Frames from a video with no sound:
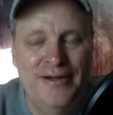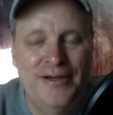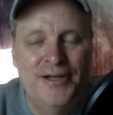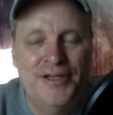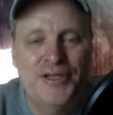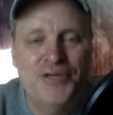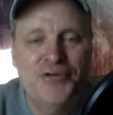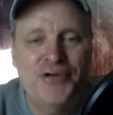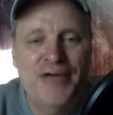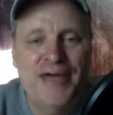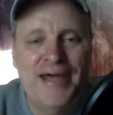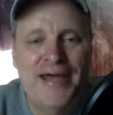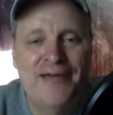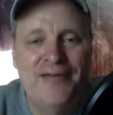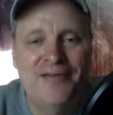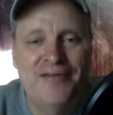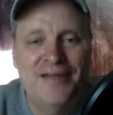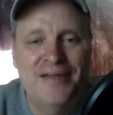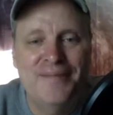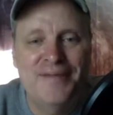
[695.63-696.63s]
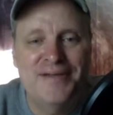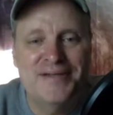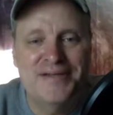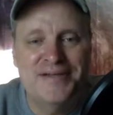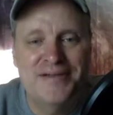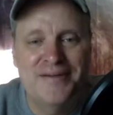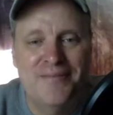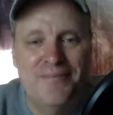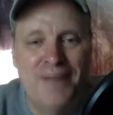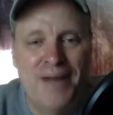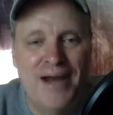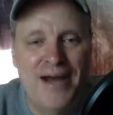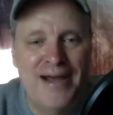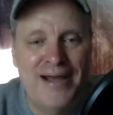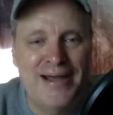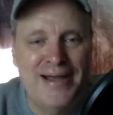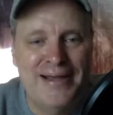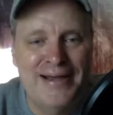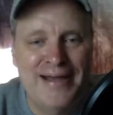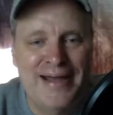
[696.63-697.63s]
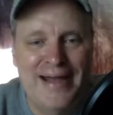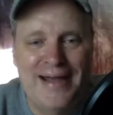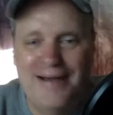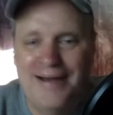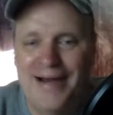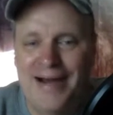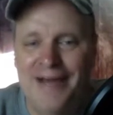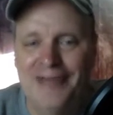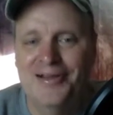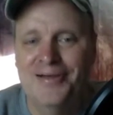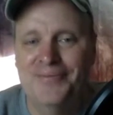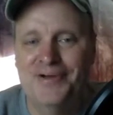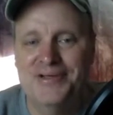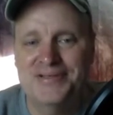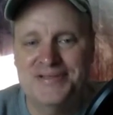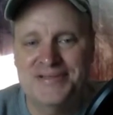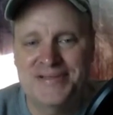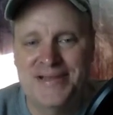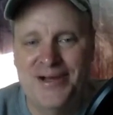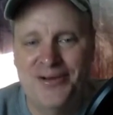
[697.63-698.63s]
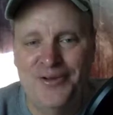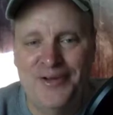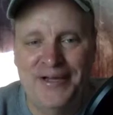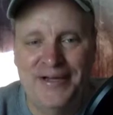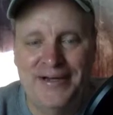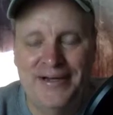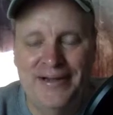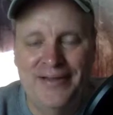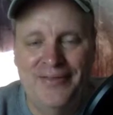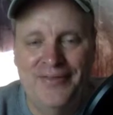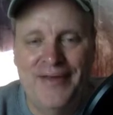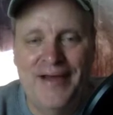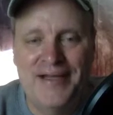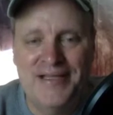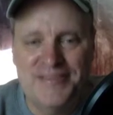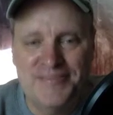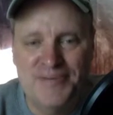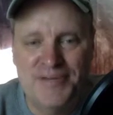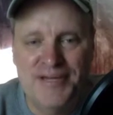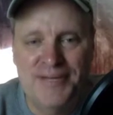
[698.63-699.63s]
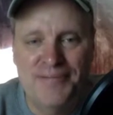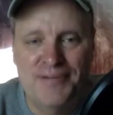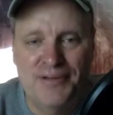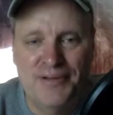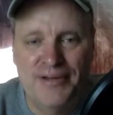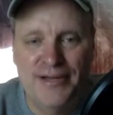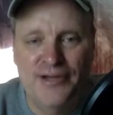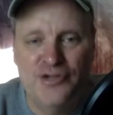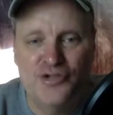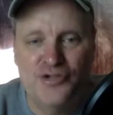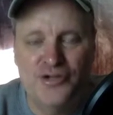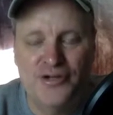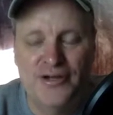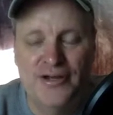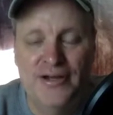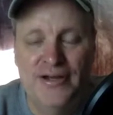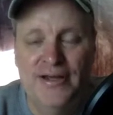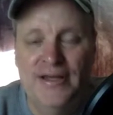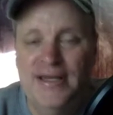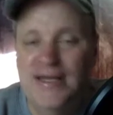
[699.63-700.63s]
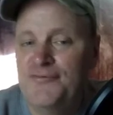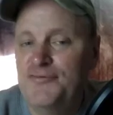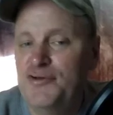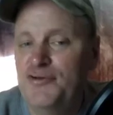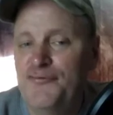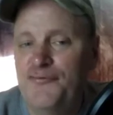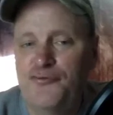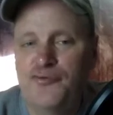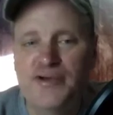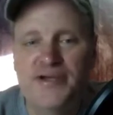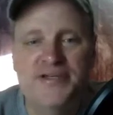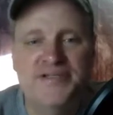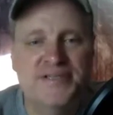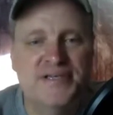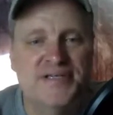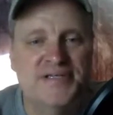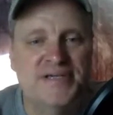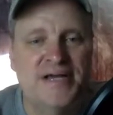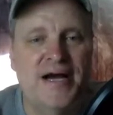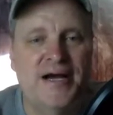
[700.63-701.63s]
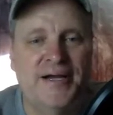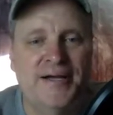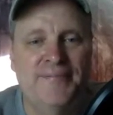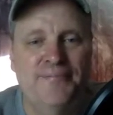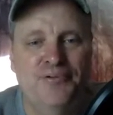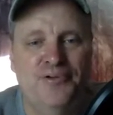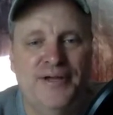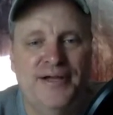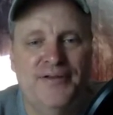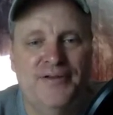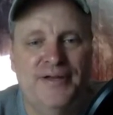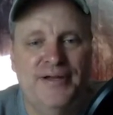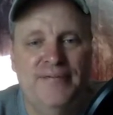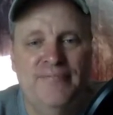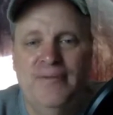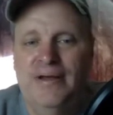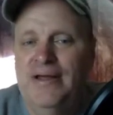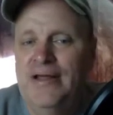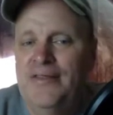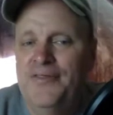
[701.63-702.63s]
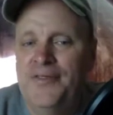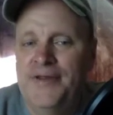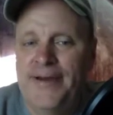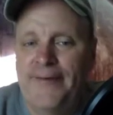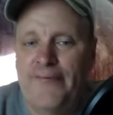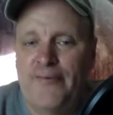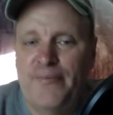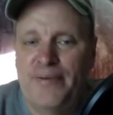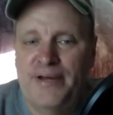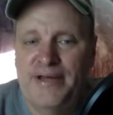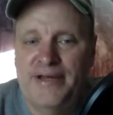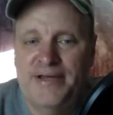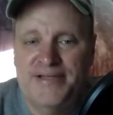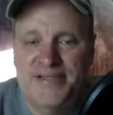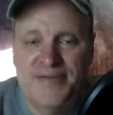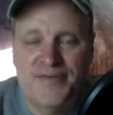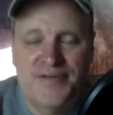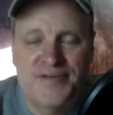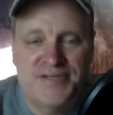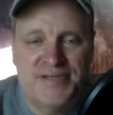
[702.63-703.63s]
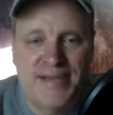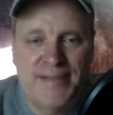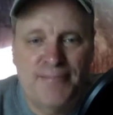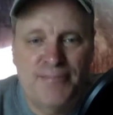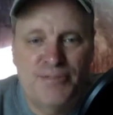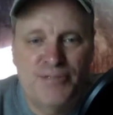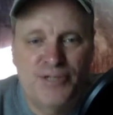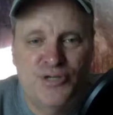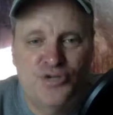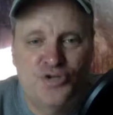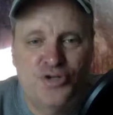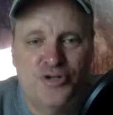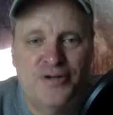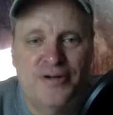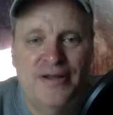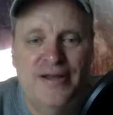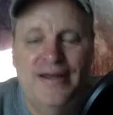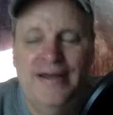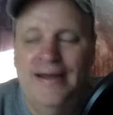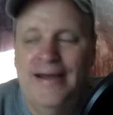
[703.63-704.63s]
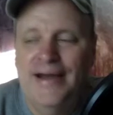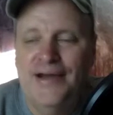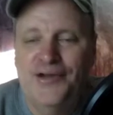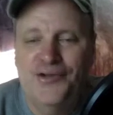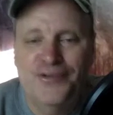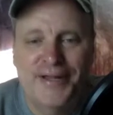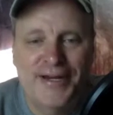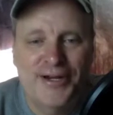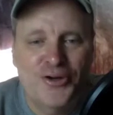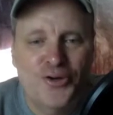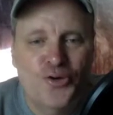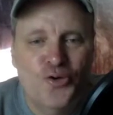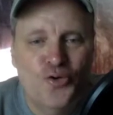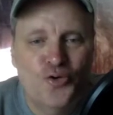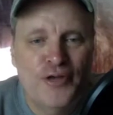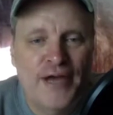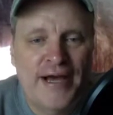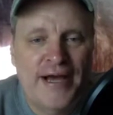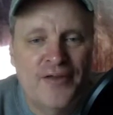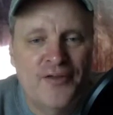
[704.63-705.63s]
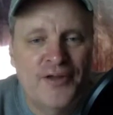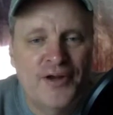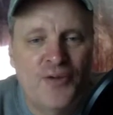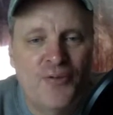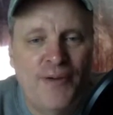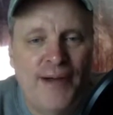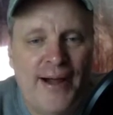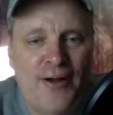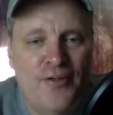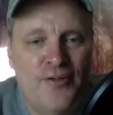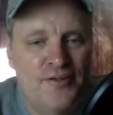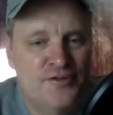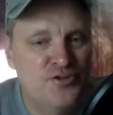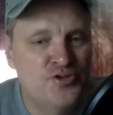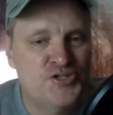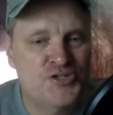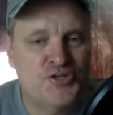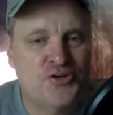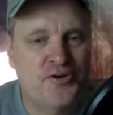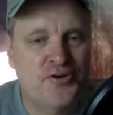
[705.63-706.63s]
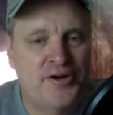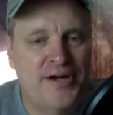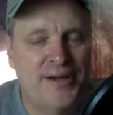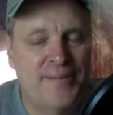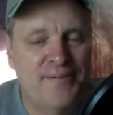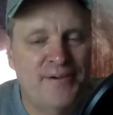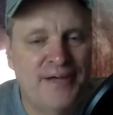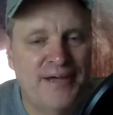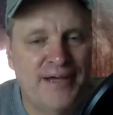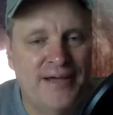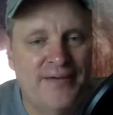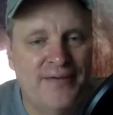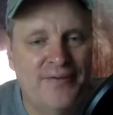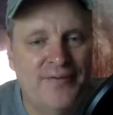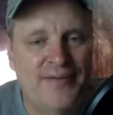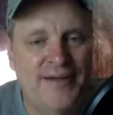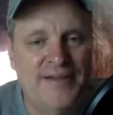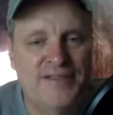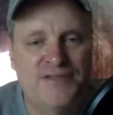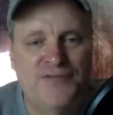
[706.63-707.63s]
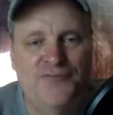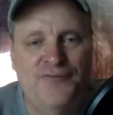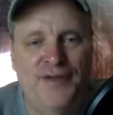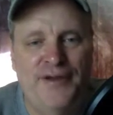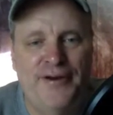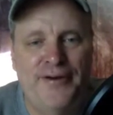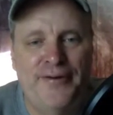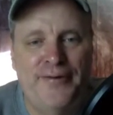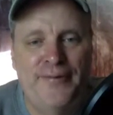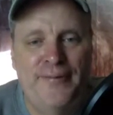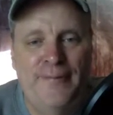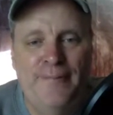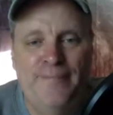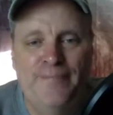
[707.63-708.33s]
You can't limit buying and not limit selling. That's manipulation. If you freeze the stock completely, then everybody is in the same position and you let it cool down a little while and you start it up again. That's fair.